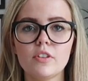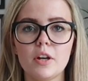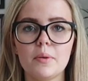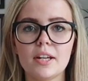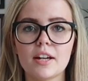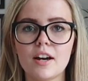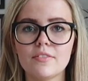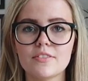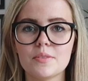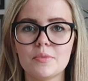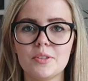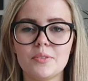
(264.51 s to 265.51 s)
flowy and
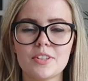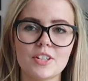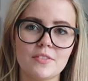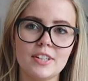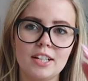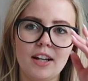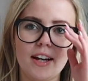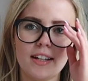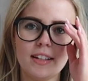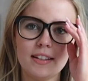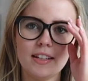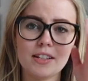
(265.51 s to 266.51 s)
comfortable which I really like
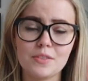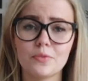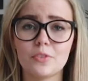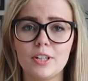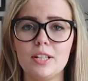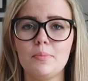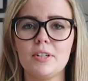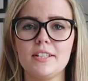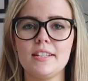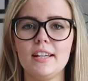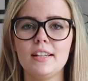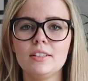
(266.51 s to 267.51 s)
and I think it's really
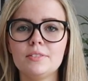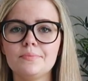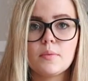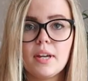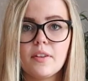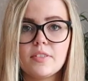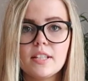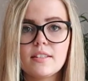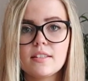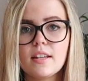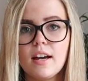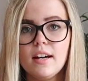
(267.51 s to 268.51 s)
pretty. So we have
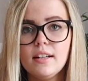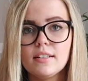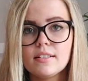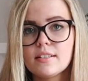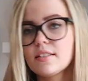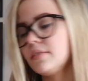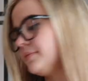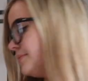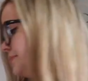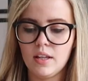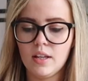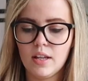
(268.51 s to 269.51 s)
this skirt
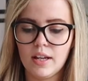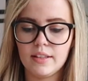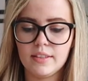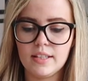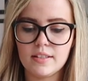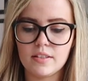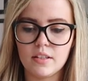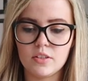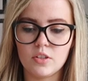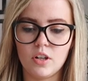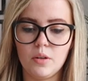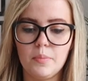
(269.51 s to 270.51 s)
and this
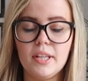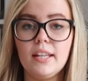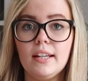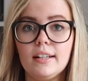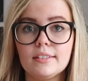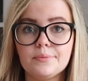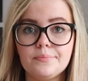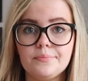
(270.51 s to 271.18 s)
top here.